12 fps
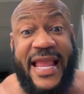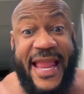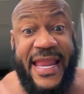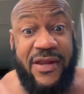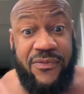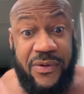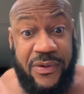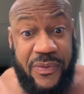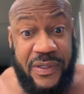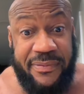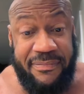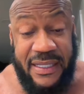angry
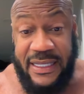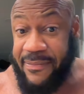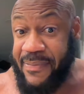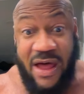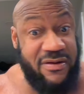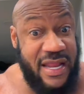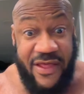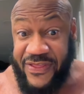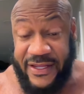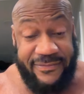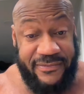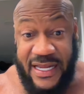with me about
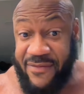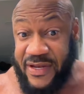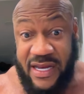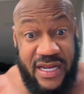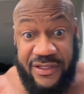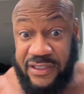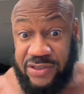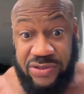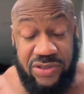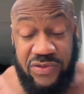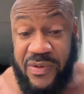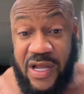nothing. I've done nothing
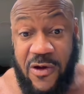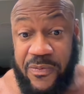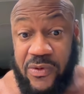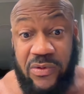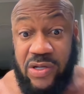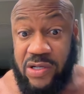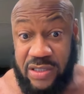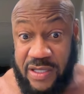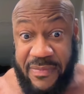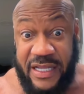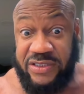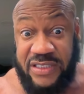to you but help you look
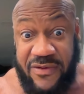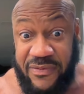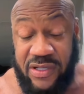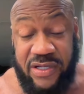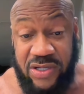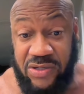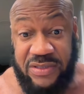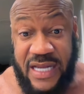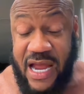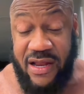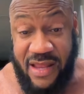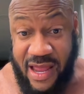the best you ever look in your
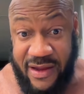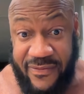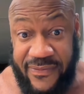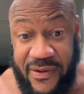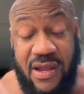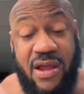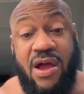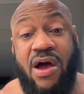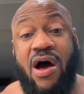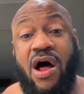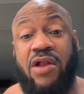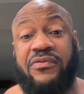entire life.
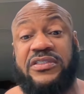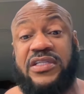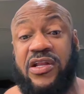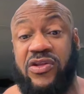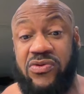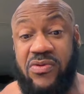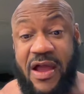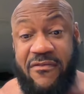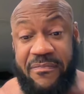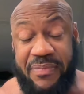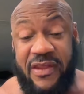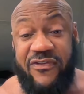All of a sudden, you
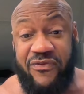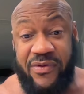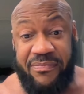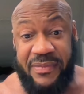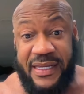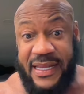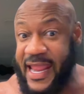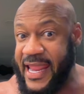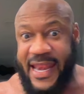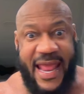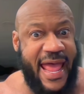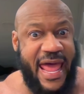have a beef with me,
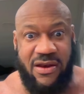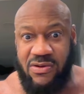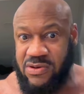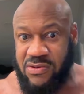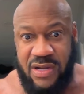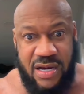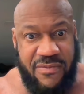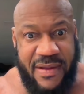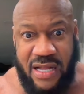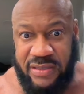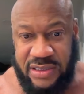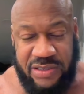and I don't know nothing
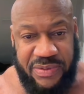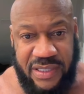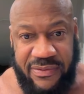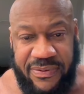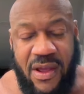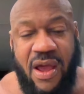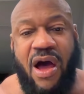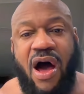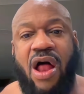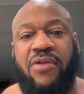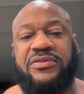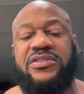about this beef.
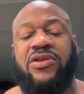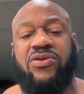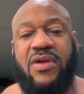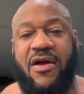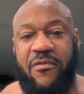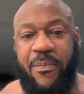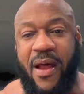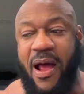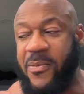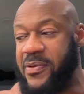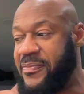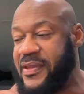All of a sudden, you have a
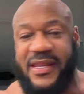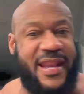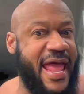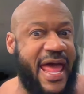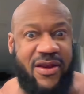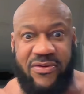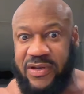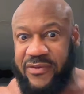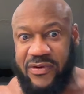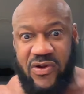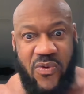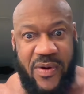problem with me, and I don't
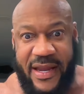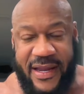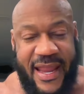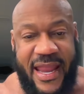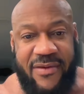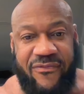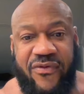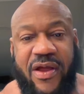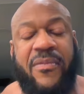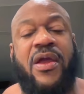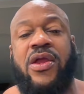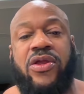even know where it came
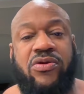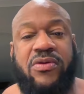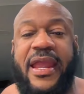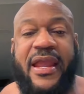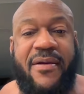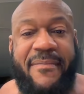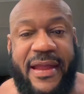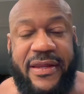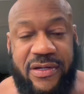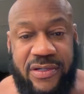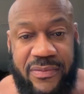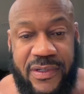from. You can't come back
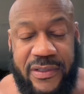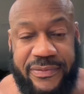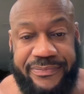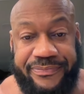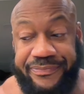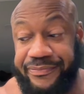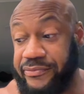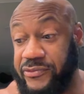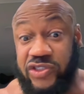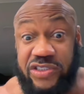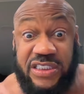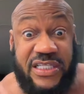here no more.
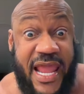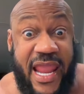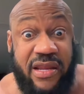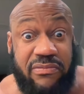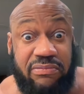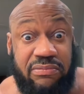You just can't.